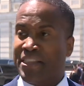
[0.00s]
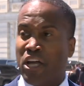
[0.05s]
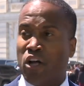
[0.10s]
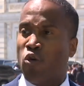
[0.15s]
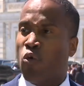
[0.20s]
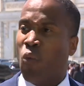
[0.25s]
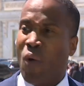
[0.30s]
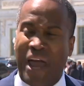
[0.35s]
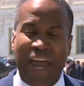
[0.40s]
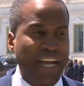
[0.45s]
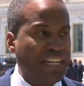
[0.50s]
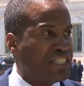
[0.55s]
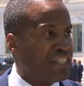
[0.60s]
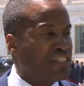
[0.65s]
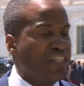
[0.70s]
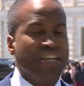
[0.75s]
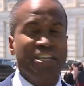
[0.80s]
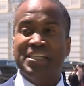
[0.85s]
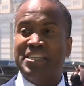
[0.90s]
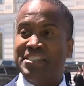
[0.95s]
their
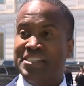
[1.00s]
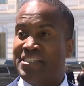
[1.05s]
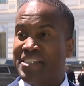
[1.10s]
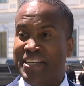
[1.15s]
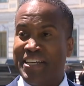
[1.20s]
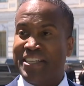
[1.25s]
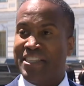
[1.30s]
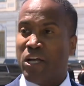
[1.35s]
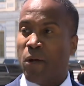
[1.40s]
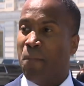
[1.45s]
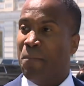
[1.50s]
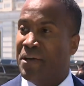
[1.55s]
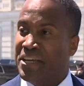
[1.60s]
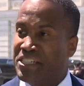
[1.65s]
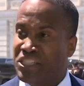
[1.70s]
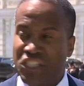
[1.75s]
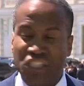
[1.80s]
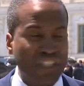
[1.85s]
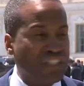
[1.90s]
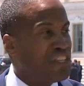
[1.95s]
wages and sending their
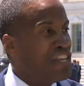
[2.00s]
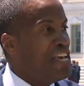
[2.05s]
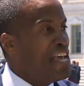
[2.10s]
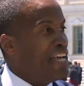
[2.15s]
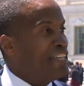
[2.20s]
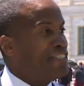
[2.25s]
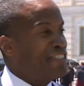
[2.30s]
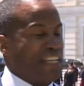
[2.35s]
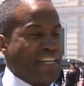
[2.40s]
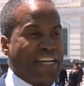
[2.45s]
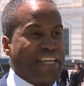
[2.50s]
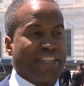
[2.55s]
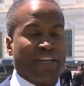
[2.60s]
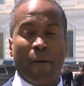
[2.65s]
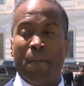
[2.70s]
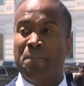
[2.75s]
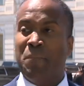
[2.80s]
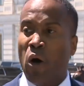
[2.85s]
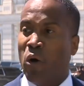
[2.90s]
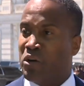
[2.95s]
pensions and sending
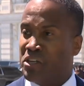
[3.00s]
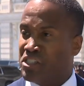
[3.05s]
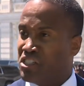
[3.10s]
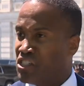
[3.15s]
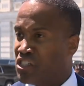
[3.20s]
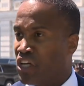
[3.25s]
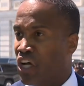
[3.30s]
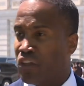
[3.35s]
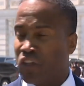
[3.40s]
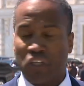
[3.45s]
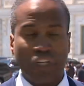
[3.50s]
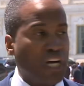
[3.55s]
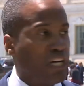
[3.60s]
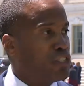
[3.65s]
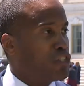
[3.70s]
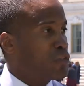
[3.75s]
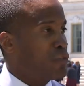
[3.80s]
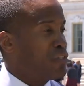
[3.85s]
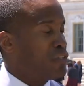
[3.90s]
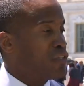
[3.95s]
their bonuses to other
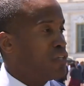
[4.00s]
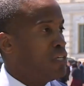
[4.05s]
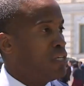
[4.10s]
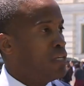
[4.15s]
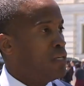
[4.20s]
countries.